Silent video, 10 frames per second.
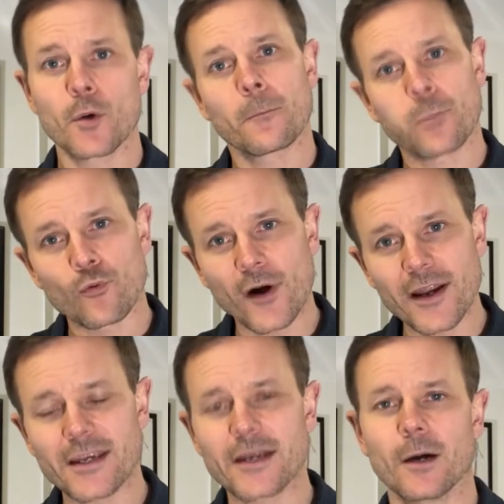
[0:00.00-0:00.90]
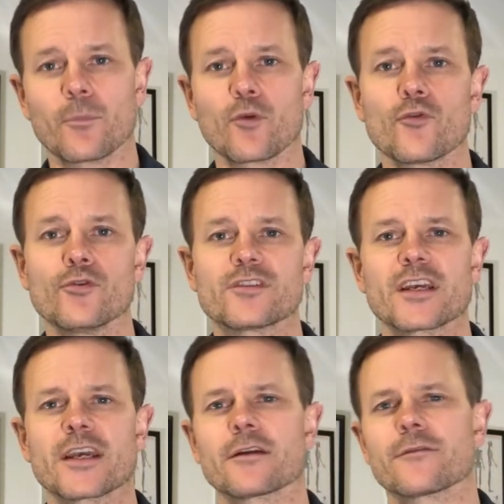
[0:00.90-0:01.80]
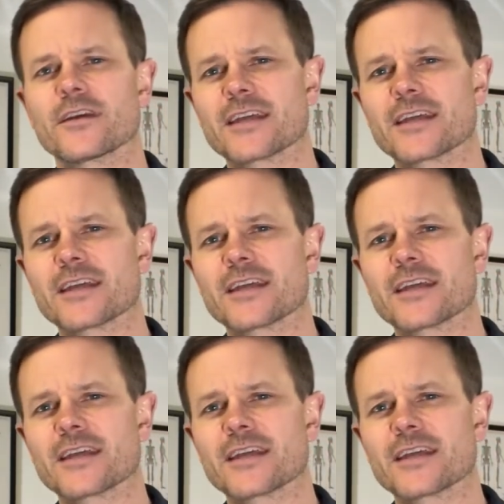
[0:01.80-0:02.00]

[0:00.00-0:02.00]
breaking up the routine of this